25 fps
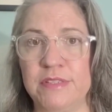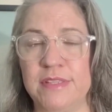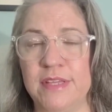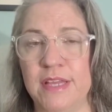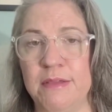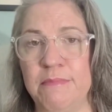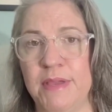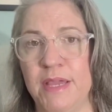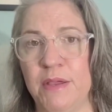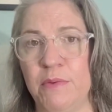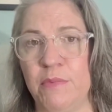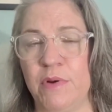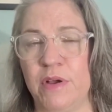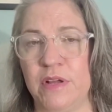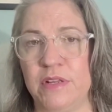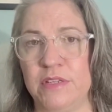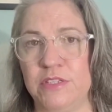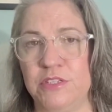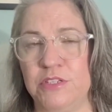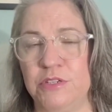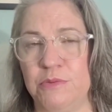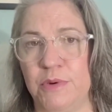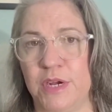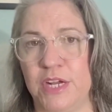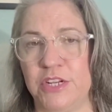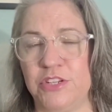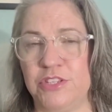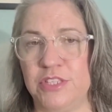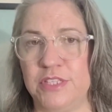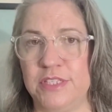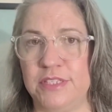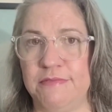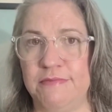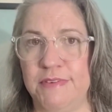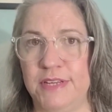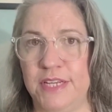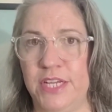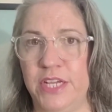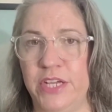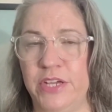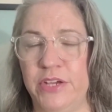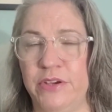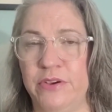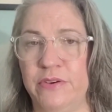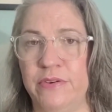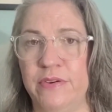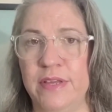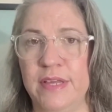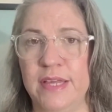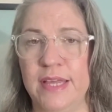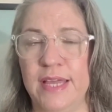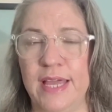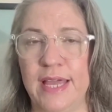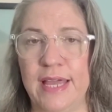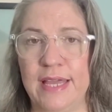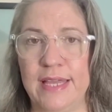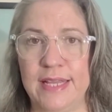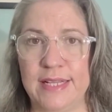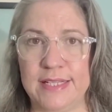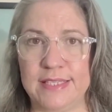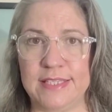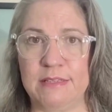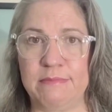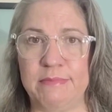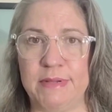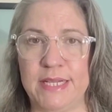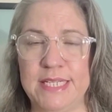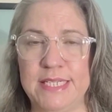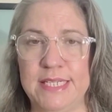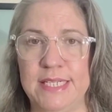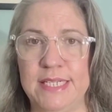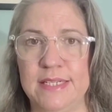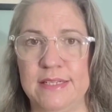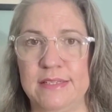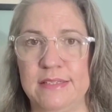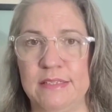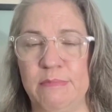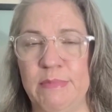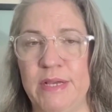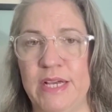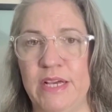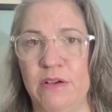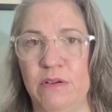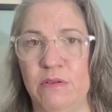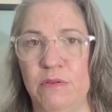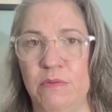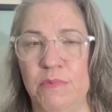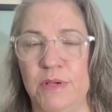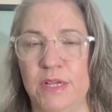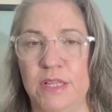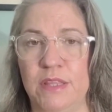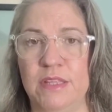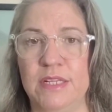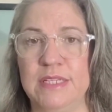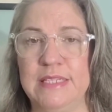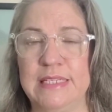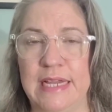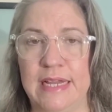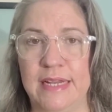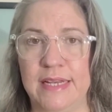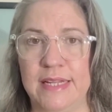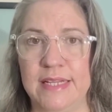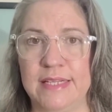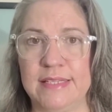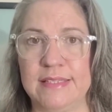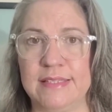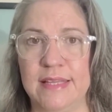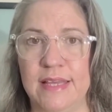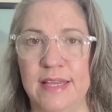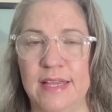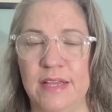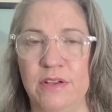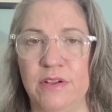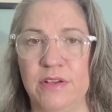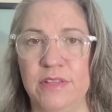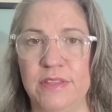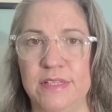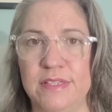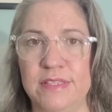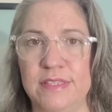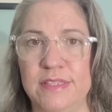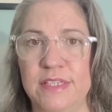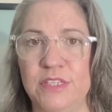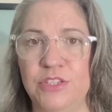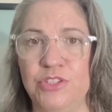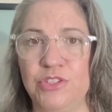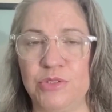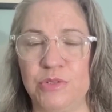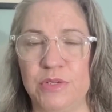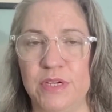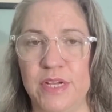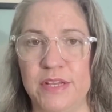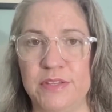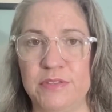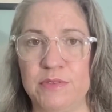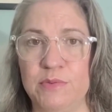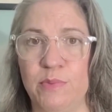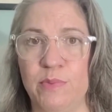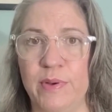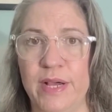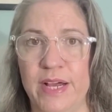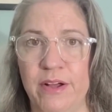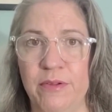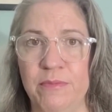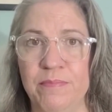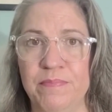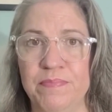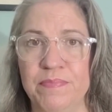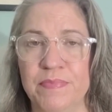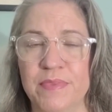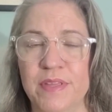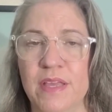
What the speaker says: They may want to watch this video and get some ideas about what the dining is like on the seashore as well.